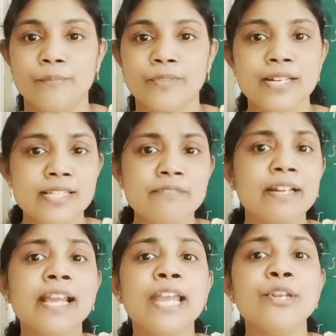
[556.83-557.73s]
That is a
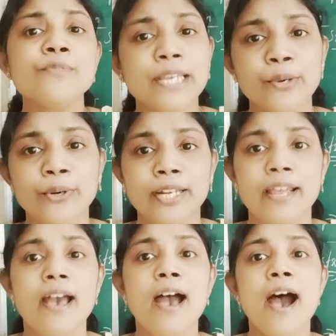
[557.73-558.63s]
one kind of
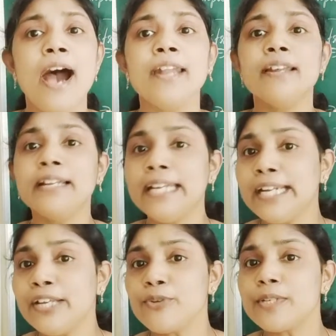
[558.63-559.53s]
security. And a
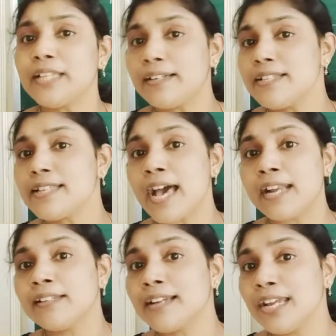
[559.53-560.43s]
reading option, that is
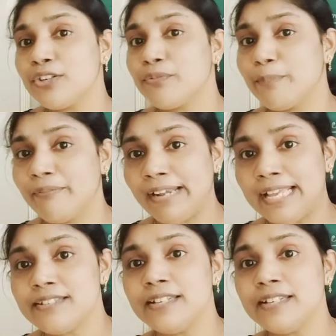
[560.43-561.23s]
another kind of privilege.